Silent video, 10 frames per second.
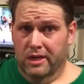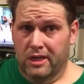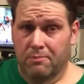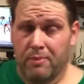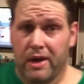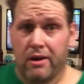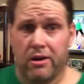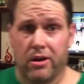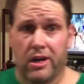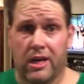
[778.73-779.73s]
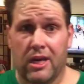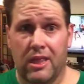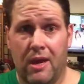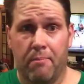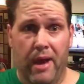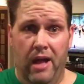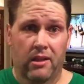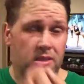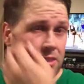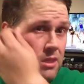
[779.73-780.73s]
to get better and you're going to get that
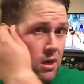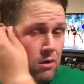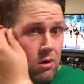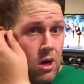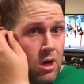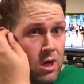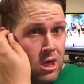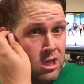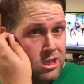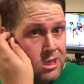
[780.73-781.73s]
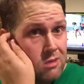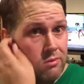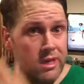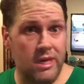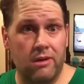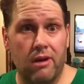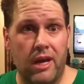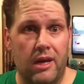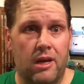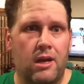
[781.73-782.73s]
balance. So just to reiterate,